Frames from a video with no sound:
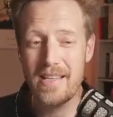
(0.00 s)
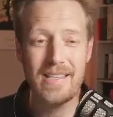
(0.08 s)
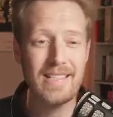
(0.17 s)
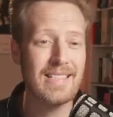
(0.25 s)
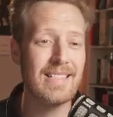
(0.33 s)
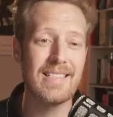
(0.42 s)

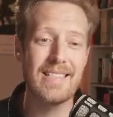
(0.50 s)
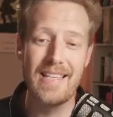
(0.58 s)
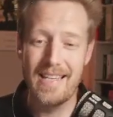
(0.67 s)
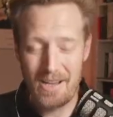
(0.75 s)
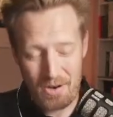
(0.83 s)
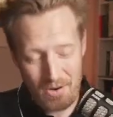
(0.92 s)
This is
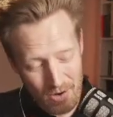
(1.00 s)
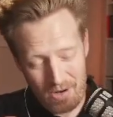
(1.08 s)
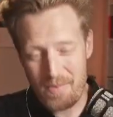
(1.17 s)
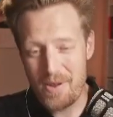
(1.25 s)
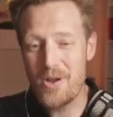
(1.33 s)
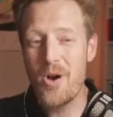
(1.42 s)
not
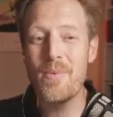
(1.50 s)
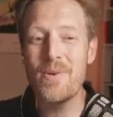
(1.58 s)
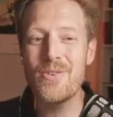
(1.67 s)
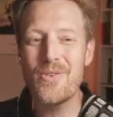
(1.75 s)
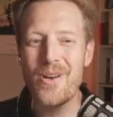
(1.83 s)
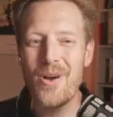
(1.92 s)
going to be a
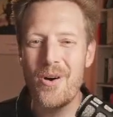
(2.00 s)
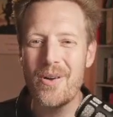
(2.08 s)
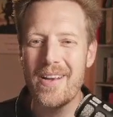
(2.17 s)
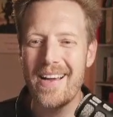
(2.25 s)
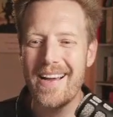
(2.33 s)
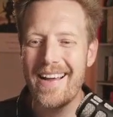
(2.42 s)
commentary
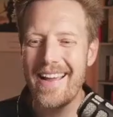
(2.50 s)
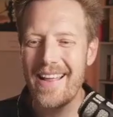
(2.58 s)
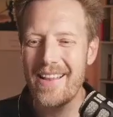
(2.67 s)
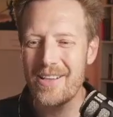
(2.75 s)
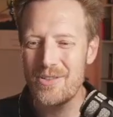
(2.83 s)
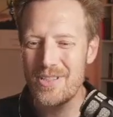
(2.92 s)
on
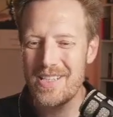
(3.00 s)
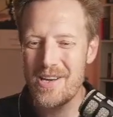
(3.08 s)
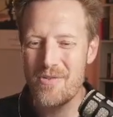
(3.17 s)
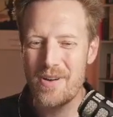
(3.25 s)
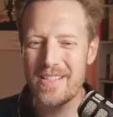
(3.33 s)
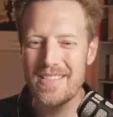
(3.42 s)
electricity
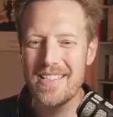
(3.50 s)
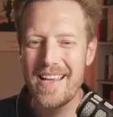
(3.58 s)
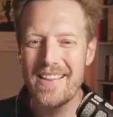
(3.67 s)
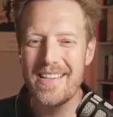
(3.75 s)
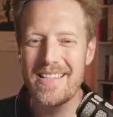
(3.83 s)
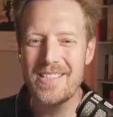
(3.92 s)
grids.
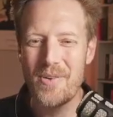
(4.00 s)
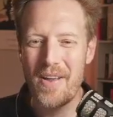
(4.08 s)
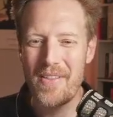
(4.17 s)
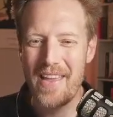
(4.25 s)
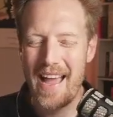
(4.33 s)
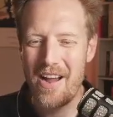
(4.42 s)
This is around
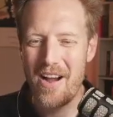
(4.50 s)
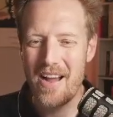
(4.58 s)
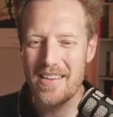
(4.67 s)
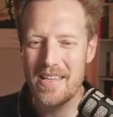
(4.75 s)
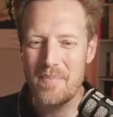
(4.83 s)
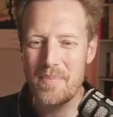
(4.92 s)
the AI
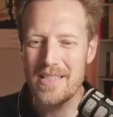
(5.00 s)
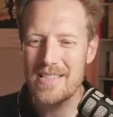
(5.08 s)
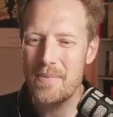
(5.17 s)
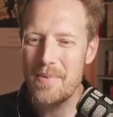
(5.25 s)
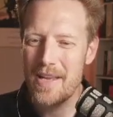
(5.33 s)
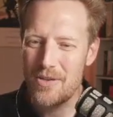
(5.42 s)
thing, but it's
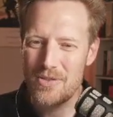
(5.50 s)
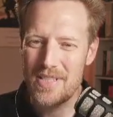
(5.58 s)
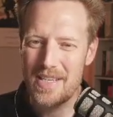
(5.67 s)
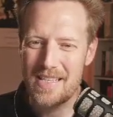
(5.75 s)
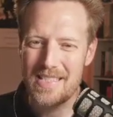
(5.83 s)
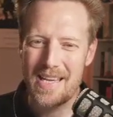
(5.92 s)
going to be
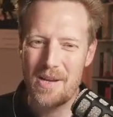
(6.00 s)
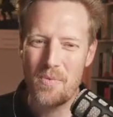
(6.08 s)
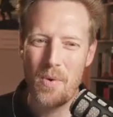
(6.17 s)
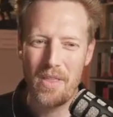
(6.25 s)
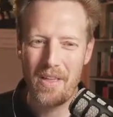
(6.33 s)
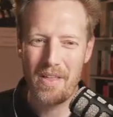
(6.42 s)
interesting to see
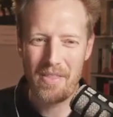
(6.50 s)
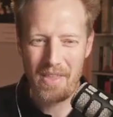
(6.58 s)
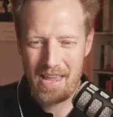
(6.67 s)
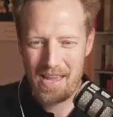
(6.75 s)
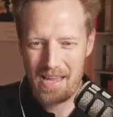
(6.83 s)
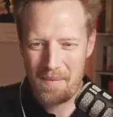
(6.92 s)
whether
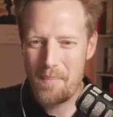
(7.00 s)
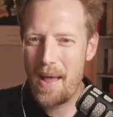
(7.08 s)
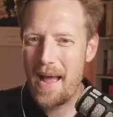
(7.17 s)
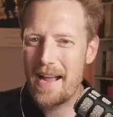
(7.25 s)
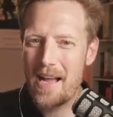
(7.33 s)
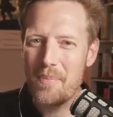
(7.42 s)
they can
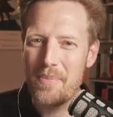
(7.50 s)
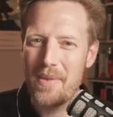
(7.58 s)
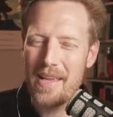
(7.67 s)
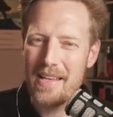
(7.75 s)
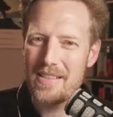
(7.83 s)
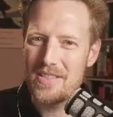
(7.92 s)
back up
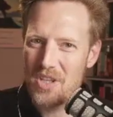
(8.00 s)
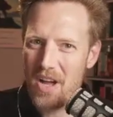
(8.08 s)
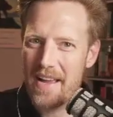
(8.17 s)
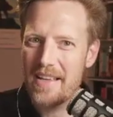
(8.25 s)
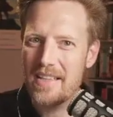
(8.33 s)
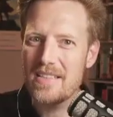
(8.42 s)
their
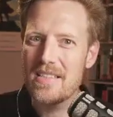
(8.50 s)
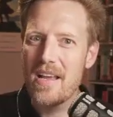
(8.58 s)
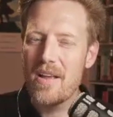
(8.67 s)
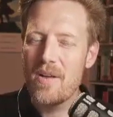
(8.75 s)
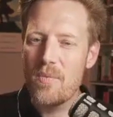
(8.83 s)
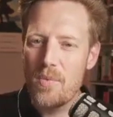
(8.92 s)
desires
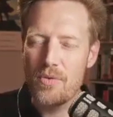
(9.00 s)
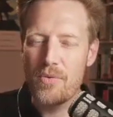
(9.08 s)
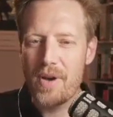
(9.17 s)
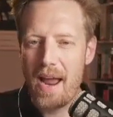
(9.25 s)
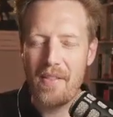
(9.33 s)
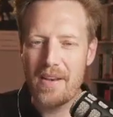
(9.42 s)
with the
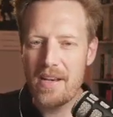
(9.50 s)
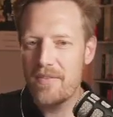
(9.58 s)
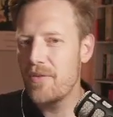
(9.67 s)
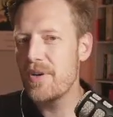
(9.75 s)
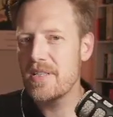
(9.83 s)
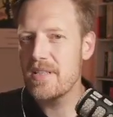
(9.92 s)
reality of
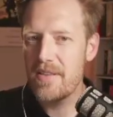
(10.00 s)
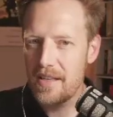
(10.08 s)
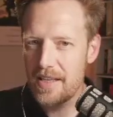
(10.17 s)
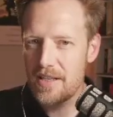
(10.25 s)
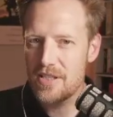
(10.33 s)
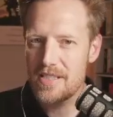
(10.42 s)
the rest of their
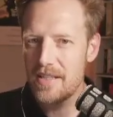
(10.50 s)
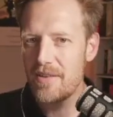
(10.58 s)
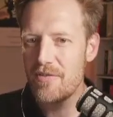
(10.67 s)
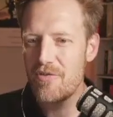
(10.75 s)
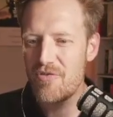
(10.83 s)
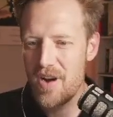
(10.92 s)

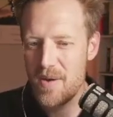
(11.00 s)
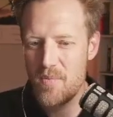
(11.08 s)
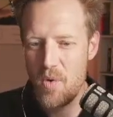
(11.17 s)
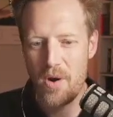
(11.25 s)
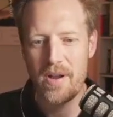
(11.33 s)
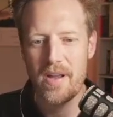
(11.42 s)
legislative
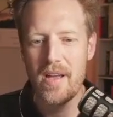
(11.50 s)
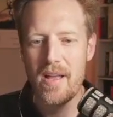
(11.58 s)
framework.